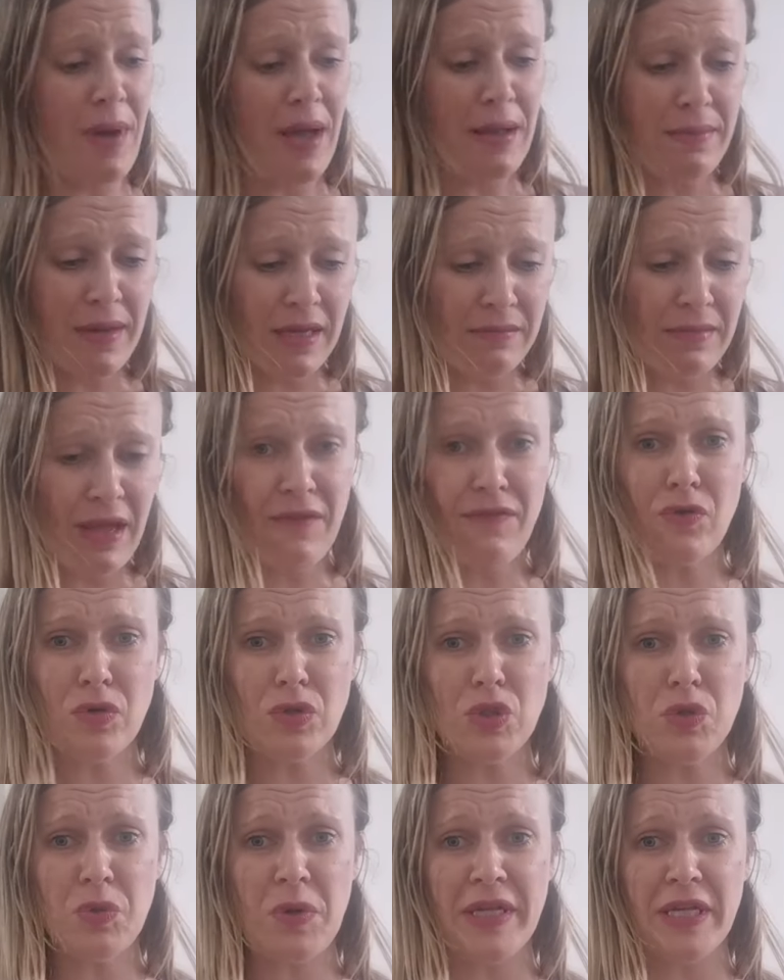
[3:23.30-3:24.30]
My, I, I've
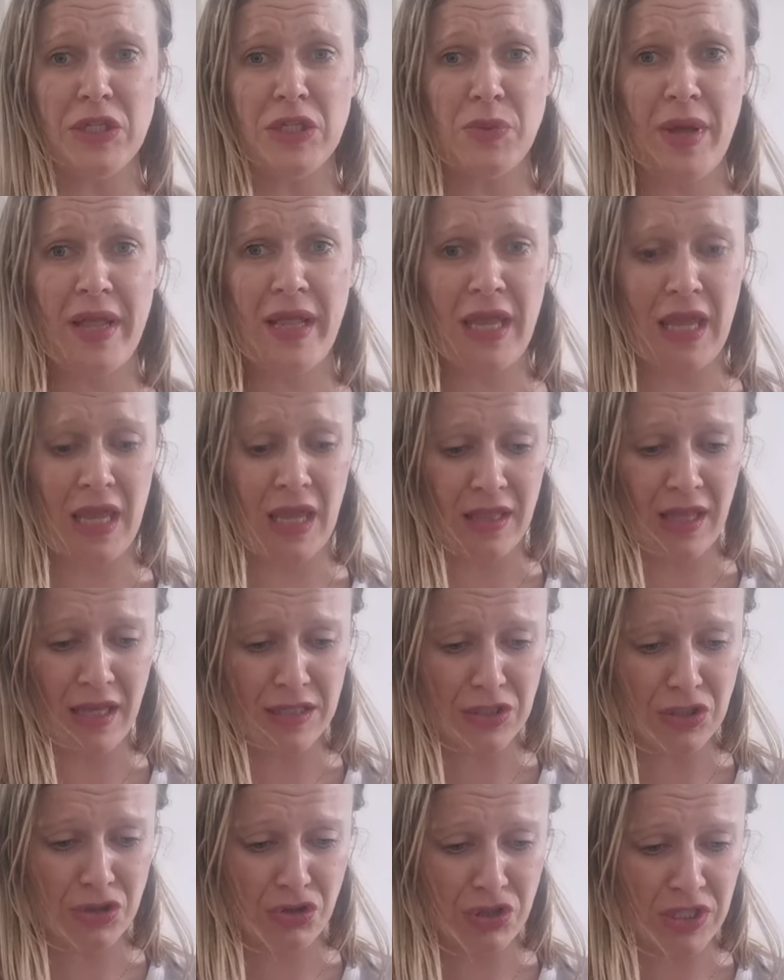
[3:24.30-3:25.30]
got 2020.
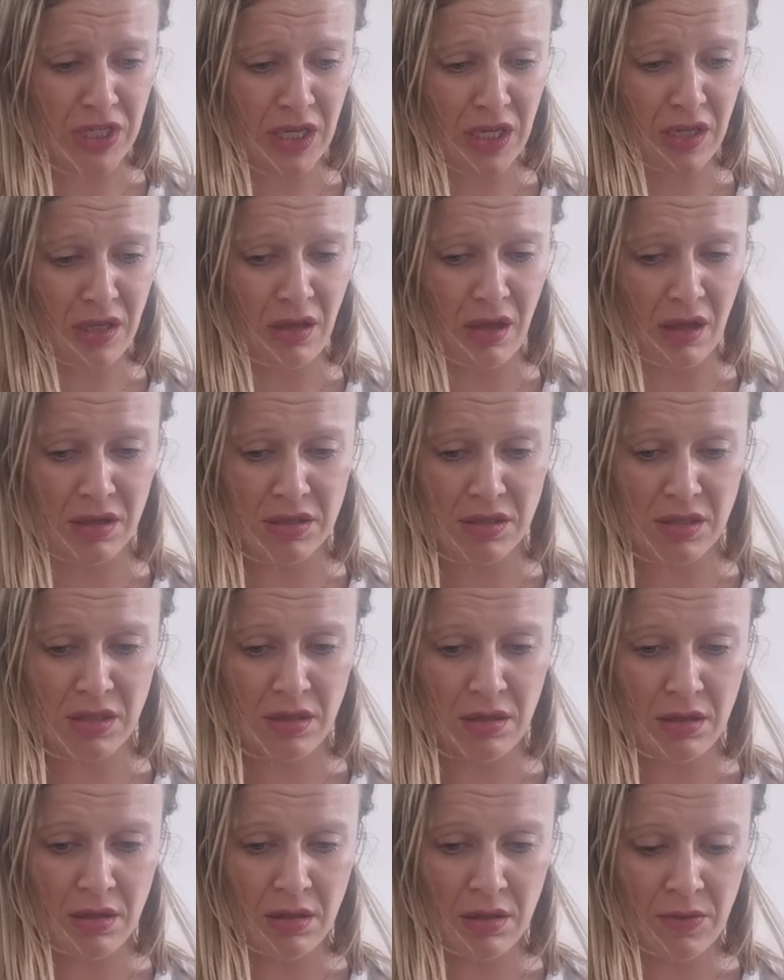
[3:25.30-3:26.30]
That's ridiculous.
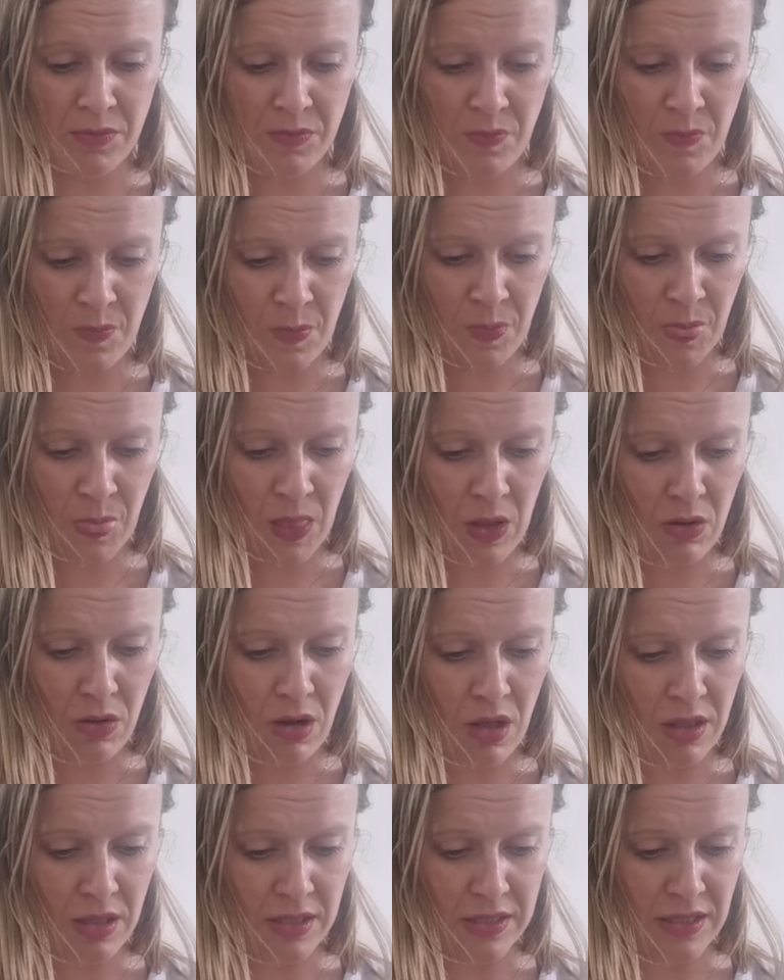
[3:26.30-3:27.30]
What
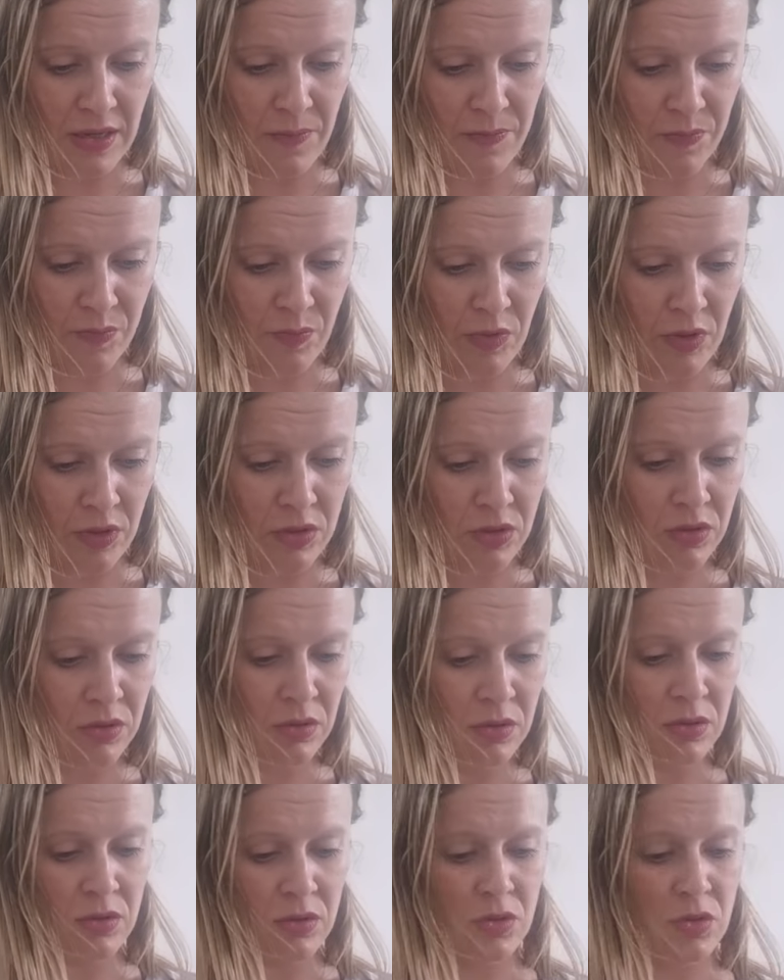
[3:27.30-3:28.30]
colour is it?
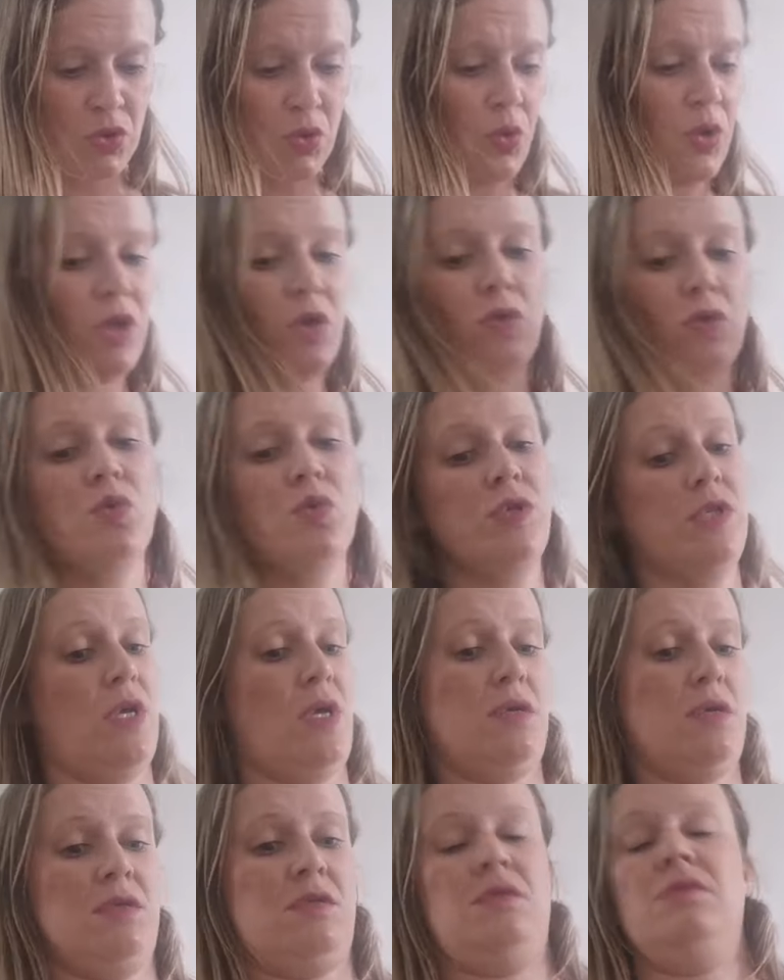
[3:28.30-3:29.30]
Tokyo
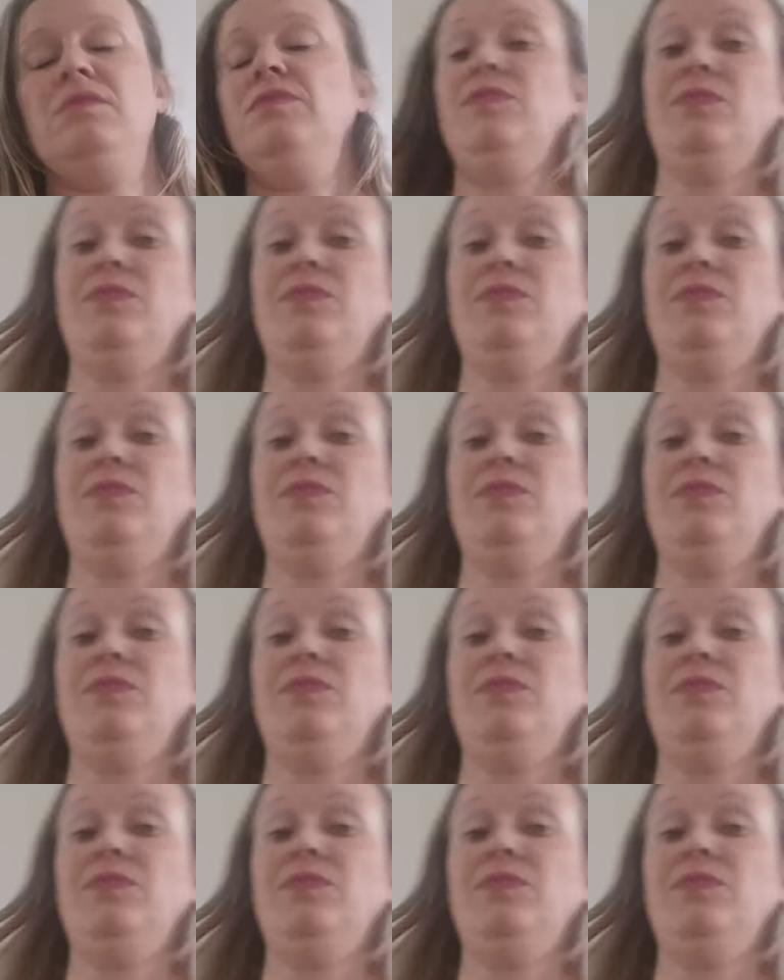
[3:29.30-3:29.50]
Lotus.